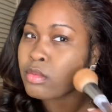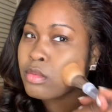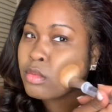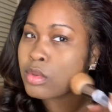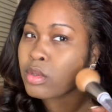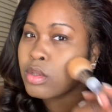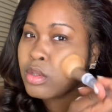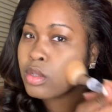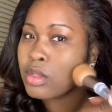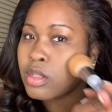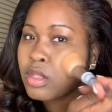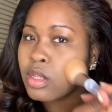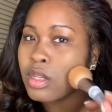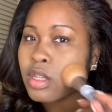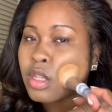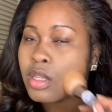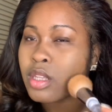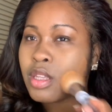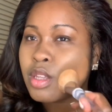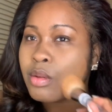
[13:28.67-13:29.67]
So you're just gonna
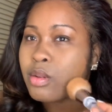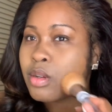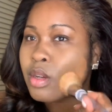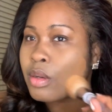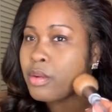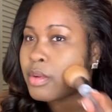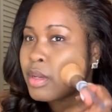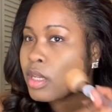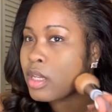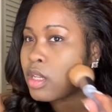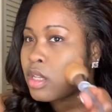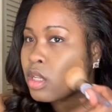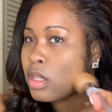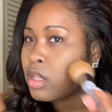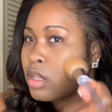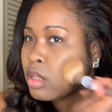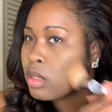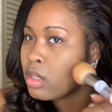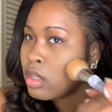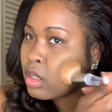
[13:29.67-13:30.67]
keep going
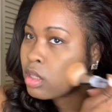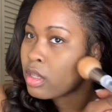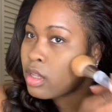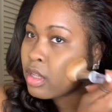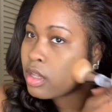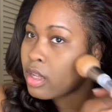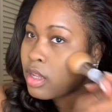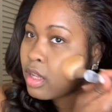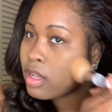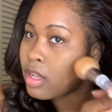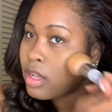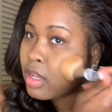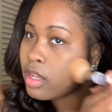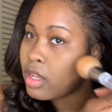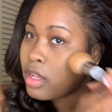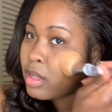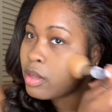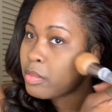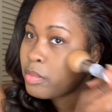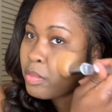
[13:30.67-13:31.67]

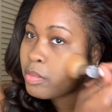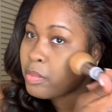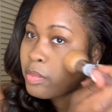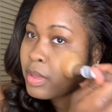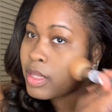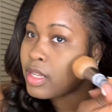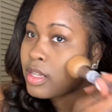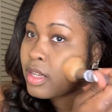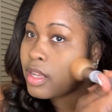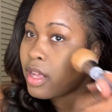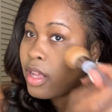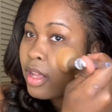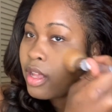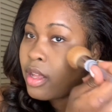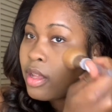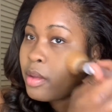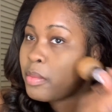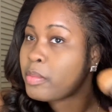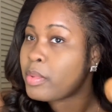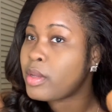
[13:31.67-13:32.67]
up, blend
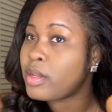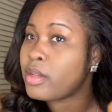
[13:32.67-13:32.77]
up